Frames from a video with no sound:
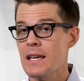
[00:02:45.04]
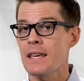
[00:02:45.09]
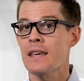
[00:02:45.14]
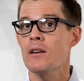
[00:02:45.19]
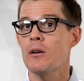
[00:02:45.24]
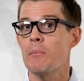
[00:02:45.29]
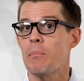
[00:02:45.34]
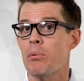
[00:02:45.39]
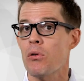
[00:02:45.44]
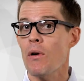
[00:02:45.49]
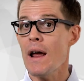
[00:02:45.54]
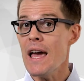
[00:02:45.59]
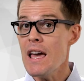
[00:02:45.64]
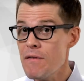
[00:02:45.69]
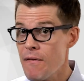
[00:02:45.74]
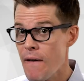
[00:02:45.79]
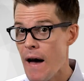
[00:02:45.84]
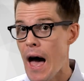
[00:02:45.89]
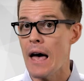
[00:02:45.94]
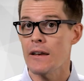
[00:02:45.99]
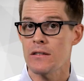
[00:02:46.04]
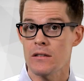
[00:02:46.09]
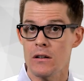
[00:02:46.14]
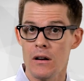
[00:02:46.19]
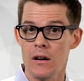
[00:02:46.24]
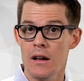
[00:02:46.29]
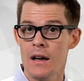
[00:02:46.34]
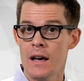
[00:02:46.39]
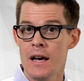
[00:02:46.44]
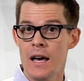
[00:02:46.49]
to kill prey
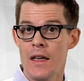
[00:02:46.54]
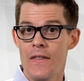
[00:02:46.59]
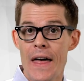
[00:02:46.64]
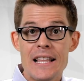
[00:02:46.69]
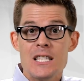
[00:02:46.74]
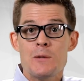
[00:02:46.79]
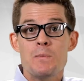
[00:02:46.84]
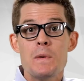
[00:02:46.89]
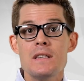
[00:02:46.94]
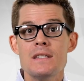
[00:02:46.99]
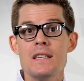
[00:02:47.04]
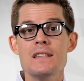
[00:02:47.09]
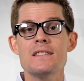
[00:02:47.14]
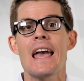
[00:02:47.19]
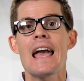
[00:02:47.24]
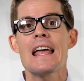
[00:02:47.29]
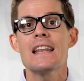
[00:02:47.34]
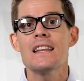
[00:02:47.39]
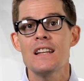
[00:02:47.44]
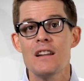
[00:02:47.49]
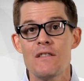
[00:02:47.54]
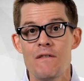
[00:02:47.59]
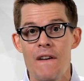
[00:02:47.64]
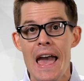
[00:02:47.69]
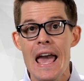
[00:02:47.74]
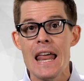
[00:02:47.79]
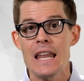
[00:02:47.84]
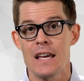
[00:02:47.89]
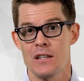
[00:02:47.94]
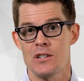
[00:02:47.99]
faster, that species gained an
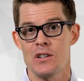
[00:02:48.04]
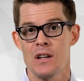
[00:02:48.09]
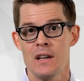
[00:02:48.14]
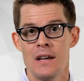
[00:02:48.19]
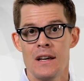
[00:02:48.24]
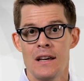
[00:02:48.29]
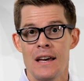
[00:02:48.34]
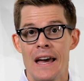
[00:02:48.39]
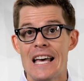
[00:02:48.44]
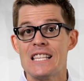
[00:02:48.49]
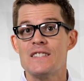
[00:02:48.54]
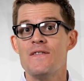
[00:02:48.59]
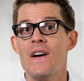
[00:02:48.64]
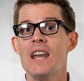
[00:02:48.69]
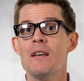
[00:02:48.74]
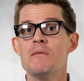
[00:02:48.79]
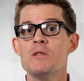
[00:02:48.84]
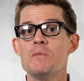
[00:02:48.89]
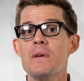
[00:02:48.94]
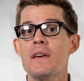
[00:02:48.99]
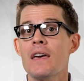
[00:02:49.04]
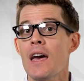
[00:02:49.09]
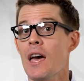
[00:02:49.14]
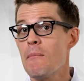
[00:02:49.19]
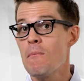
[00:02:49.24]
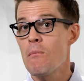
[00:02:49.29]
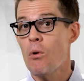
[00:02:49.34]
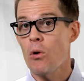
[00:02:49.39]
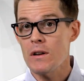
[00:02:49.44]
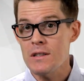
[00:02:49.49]
advantage. As venoms
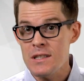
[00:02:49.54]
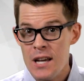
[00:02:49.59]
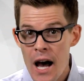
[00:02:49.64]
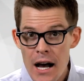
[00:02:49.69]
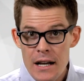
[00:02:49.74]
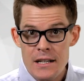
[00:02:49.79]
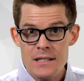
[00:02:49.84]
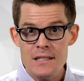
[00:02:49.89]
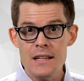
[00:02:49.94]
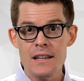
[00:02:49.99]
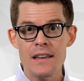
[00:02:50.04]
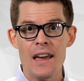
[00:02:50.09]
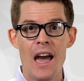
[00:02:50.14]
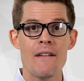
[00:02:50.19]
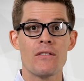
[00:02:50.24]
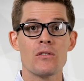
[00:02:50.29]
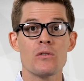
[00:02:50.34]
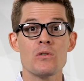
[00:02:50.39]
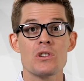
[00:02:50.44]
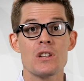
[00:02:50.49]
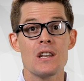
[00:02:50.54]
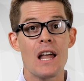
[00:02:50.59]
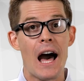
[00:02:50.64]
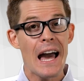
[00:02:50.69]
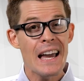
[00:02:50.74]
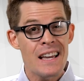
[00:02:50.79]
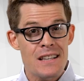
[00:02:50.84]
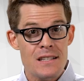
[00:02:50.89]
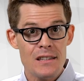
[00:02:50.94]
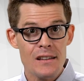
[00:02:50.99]
became more toxic, evolution
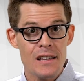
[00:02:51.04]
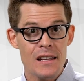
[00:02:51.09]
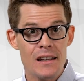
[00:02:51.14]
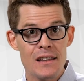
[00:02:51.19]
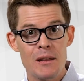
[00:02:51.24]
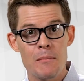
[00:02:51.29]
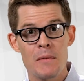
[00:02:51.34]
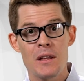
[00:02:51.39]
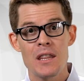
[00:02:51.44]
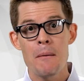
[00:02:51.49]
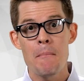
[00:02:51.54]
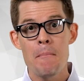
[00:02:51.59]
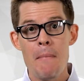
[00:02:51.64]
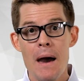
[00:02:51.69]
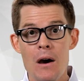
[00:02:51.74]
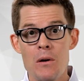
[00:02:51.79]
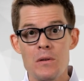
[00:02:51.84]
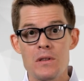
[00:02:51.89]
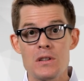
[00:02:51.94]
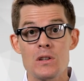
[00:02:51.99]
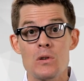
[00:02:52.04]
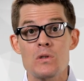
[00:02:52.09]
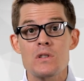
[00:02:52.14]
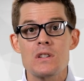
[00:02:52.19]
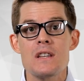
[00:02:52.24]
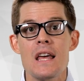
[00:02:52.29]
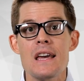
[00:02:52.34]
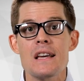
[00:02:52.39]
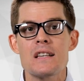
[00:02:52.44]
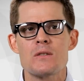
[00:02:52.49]
isolated them in the mouth so
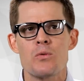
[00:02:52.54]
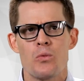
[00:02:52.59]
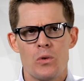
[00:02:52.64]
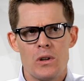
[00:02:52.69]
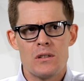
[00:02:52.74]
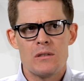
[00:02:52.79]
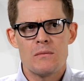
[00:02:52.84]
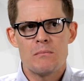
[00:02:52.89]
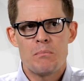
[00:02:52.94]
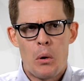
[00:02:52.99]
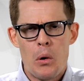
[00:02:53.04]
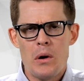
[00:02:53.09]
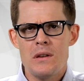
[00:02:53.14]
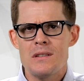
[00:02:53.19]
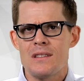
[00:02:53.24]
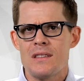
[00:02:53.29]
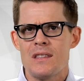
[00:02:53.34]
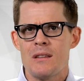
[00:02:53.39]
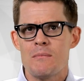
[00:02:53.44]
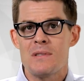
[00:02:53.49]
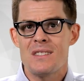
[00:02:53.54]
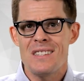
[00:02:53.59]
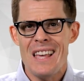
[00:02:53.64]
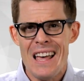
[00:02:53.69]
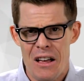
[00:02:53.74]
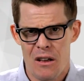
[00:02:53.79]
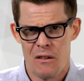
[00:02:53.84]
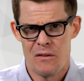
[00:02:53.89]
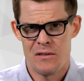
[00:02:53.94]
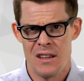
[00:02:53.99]
snakes wouldn't poison
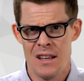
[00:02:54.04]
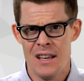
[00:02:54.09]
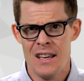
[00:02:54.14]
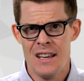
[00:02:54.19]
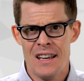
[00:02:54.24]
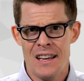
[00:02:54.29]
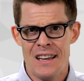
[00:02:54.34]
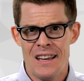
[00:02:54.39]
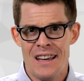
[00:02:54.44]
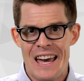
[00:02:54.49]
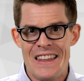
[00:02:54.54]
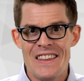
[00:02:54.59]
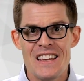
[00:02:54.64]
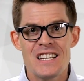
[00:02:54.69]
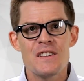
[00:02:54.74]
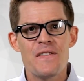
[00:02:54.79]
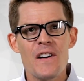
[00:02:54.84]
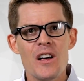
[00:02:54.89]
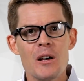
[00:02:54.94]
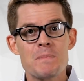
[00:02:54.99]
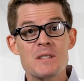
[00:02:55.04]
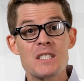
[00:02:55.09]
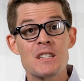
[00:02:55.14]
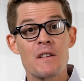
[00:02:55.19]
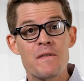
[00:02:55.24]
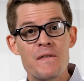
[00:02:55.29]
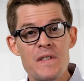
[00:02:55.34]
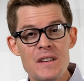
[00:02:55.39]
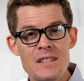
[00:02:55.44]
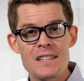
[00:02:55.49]
themselves. And they developed
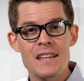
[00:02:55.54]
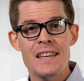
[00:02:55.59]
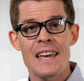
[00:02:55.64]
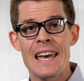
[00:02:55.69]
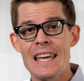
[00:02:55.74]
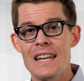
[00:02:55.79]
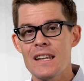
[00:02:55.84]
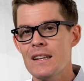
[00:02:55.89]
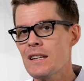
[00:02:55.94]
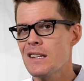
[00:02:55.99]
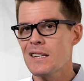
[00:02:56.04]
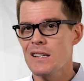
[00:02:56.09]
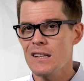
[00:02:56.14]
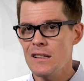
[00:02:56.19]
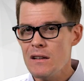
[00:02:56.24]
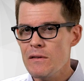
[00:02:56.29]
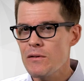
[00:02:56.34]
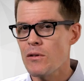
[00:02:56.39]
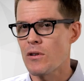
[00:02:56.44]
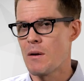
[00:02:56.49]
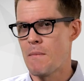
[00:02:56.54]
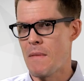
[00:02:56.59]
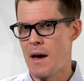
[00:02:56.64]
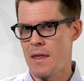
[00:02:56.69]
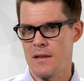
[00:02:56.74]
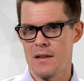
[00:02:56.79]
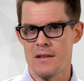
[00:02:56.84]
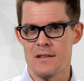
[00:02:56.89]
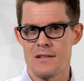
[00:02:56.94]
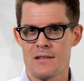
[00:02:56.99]
sophisticated delivery
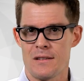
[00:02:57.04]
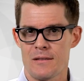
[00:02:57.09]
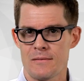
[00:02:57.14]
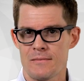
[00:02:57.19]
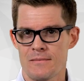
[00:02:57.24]
methods.